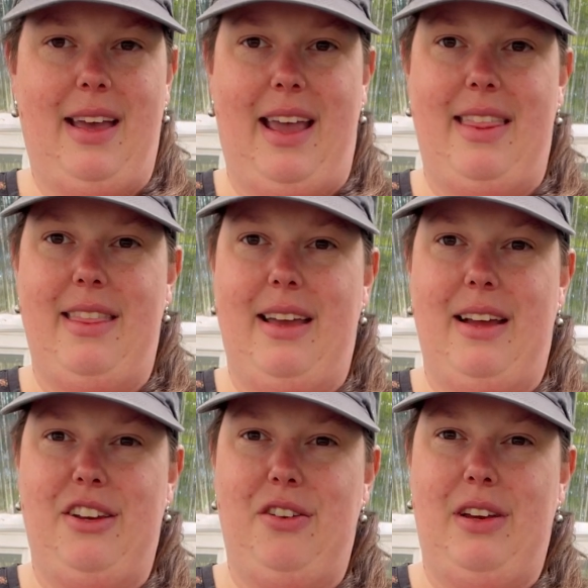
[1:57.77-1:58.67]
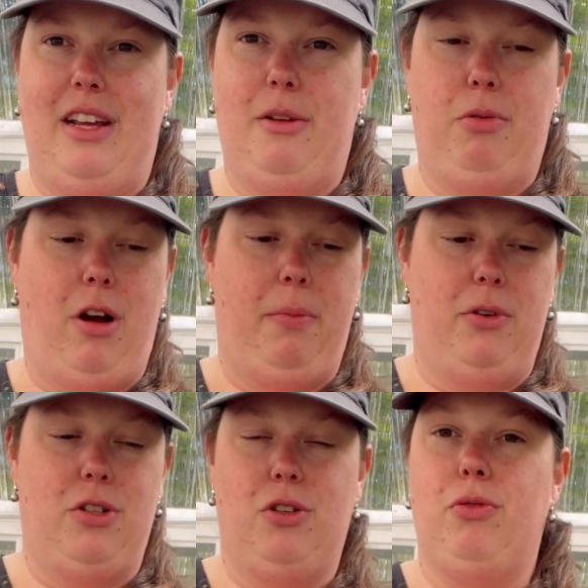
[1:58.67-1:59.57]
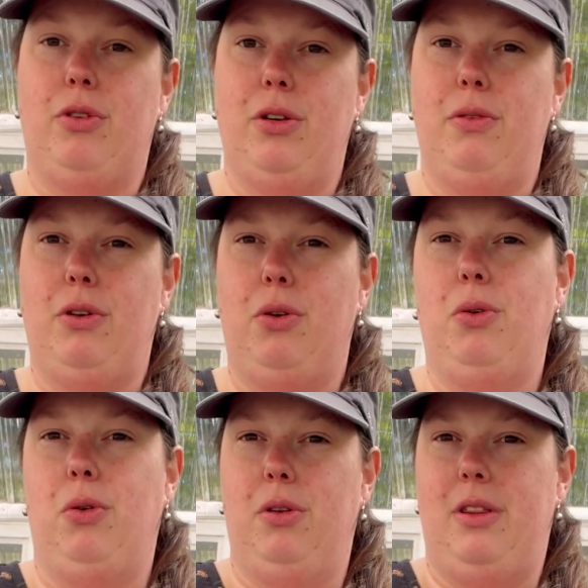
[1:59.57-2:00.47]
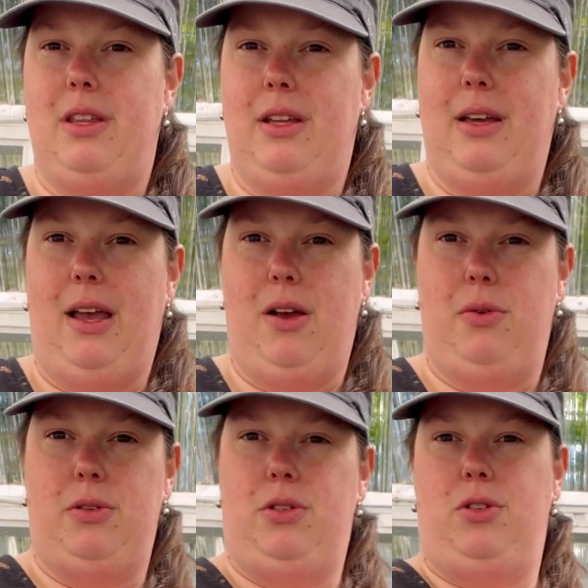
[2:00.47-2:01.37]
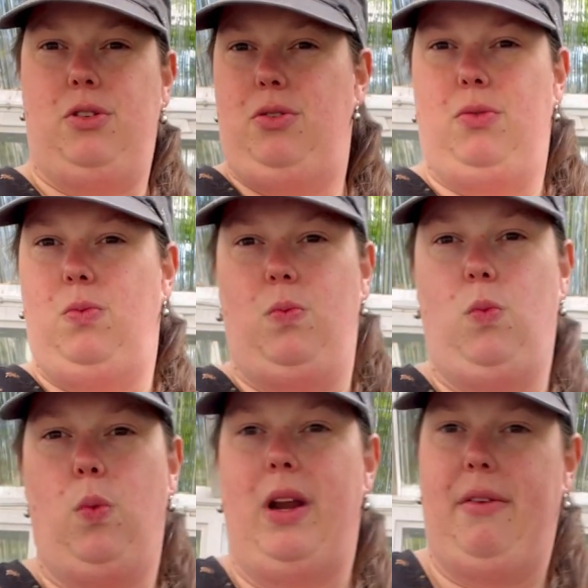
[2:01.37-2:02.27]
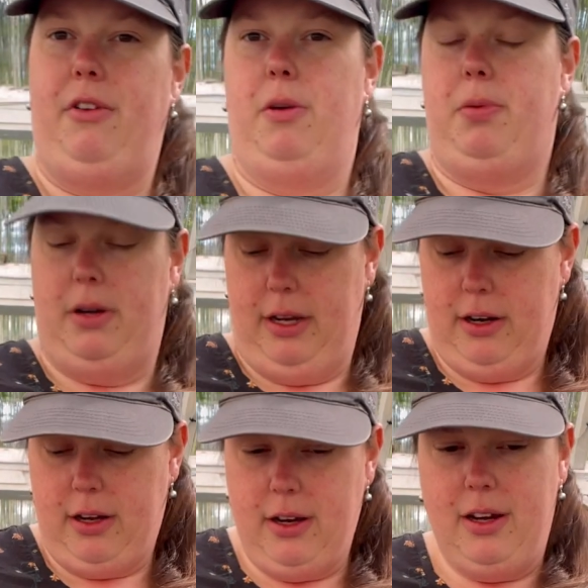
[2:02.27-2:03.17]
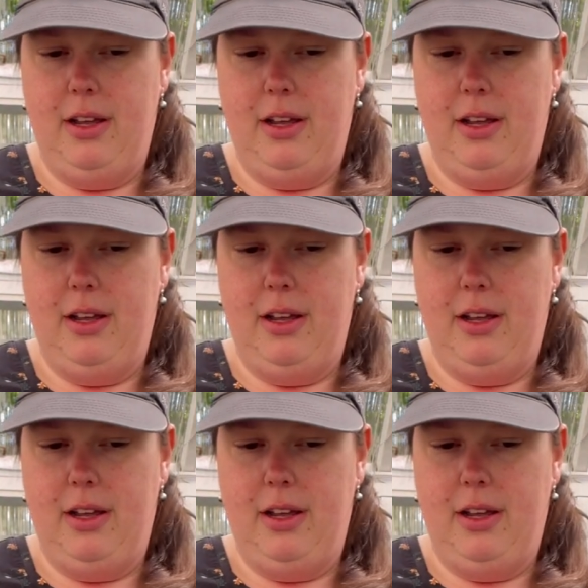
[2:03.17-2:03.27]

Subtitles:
and then you need a proper screw to hold the house to whatever you're putting it on.